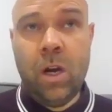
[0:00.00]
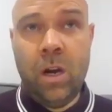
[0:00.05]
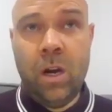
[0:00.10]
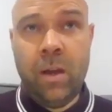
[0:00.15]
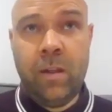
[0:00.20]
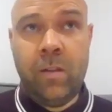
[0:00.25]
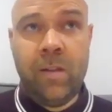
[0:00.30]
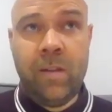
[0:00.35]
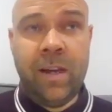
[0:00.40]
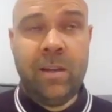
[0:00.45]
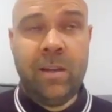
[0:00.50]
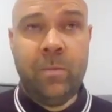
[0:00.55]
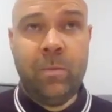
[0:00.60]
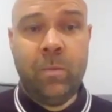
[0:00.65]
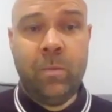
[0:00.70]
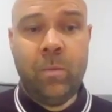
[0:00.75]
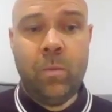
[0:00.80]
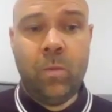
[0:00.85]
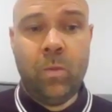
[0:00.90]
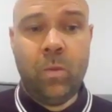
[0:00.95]
at the
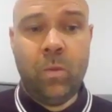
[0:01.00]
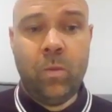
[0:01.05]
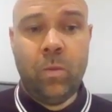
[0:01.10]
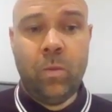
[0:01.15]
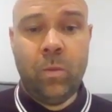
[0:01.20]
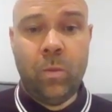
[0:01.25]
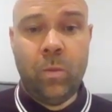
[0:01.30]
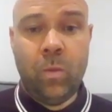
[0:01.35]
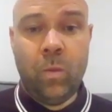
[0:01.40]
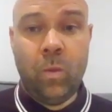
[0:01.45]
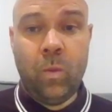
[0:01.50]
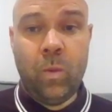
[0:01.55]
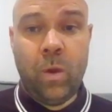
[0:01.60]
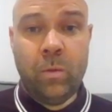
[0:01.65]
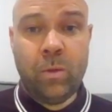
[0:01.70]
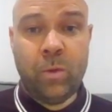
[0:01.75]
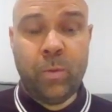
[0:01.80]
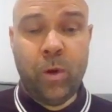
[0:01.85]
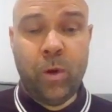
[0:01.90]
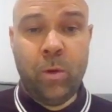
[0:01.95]
time,
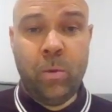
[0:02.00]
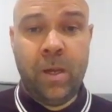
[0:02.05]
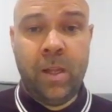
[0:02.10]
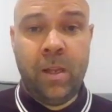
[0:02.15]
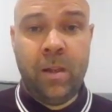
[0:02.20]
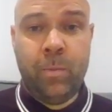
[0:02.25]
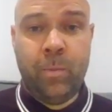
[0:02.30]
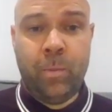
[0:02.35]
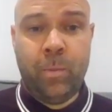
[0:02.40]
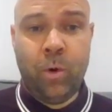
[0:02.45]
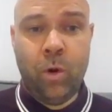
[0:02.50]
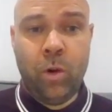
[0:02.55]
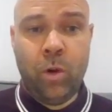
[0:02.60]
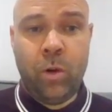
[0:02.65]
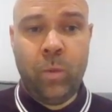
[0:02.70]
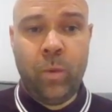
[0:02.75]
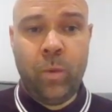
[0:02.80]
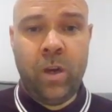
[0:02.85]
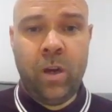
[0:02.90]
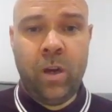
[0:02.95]
it was probably at the
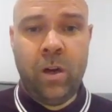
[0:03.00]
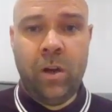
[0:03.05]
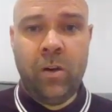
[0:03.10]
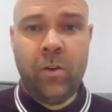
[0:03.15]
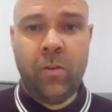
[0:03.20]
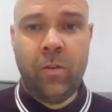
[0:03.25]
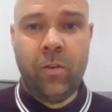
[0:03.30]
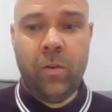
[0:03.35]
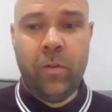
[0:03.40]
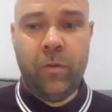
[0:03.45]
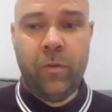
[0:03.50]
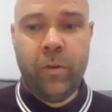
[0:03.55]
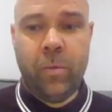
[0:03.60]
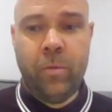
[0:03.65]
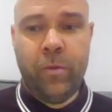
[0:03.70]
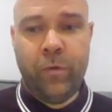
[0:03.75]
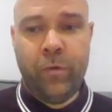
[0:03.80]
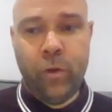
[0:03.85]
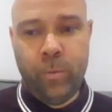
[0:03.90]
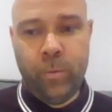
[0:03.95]
point where,
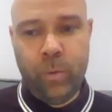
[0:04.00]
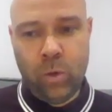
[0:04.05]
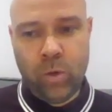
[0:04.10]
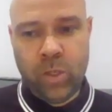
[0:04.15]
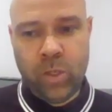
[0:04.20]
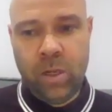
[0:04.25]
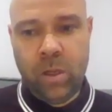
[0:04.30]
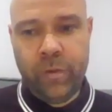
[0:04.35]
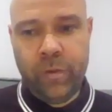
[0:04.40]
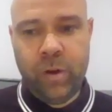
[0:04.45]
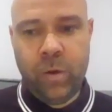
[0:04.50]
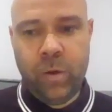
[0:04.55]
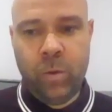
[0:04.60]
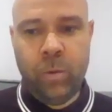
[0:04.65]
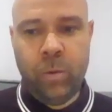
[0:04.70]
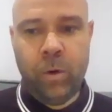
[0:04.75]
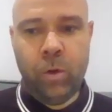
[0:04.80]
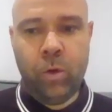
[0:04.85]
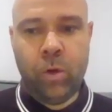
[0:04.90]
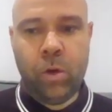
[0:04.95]
from the football side of it, we
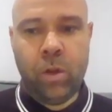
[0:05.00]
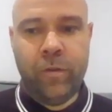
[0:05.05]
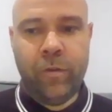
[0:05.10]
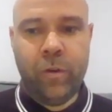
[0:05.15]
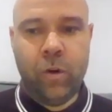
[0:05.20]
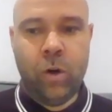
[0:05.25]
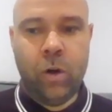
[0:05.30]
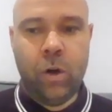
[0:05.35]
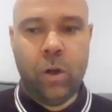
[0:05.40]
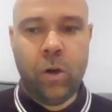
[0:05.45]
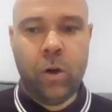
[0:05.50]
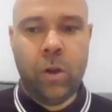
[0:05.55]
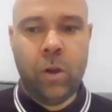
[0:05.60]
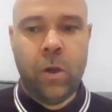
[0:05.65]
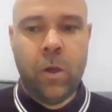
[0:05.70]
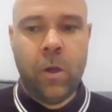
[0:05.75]
were looking for